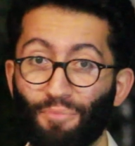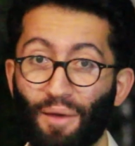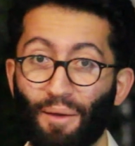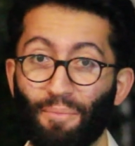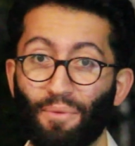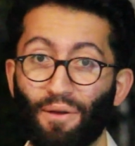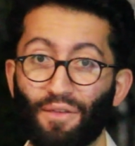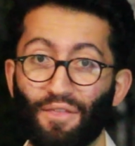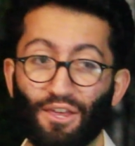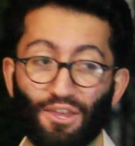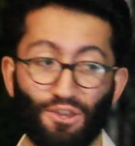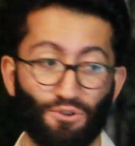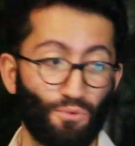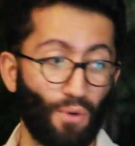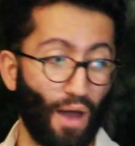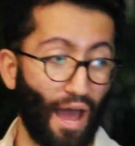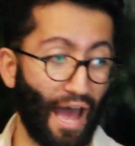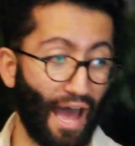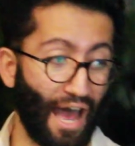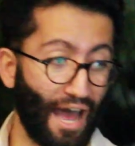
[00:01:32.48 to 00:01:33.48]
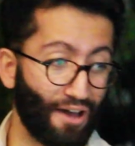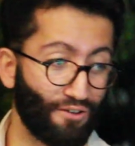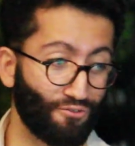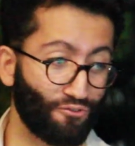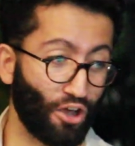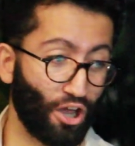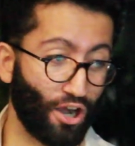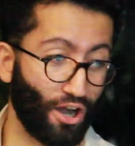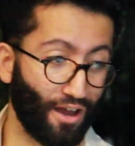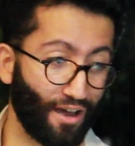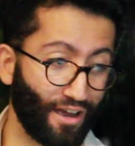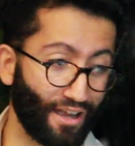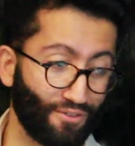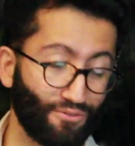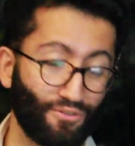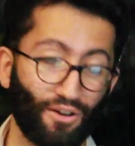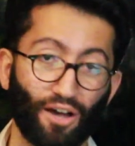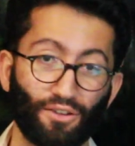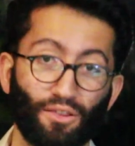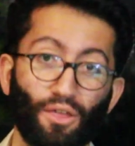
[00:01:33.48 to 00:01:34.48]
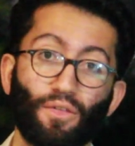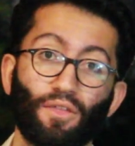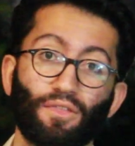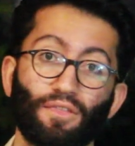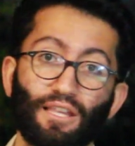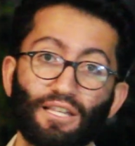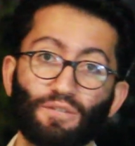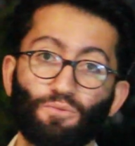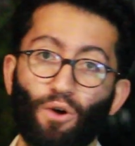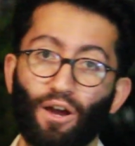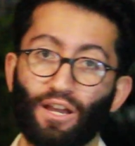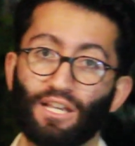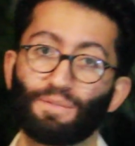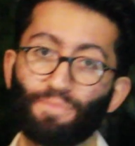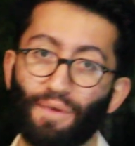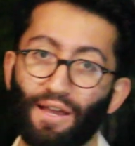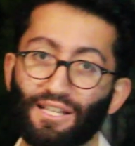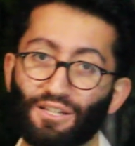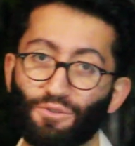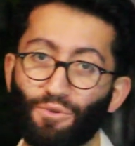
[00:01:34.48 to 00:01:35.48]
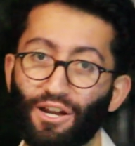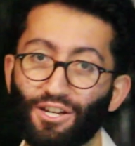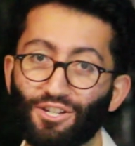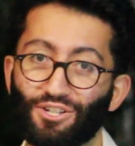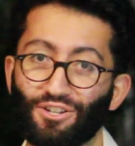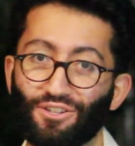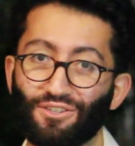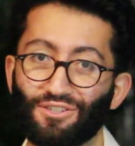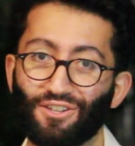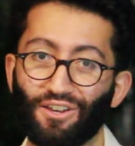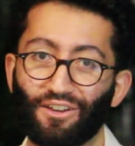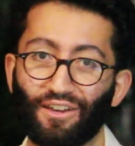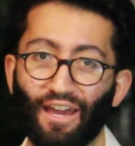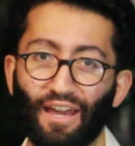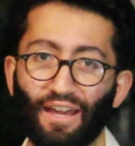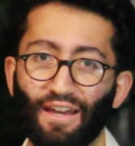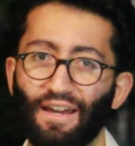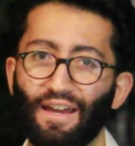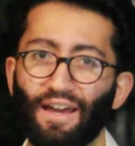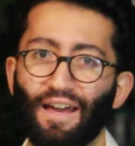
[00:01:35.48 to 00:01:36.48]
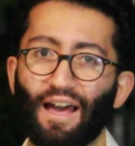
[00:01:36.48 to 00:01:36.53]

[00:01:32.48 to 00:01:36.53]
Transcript: remember that you have a life other than these white space questions, okay?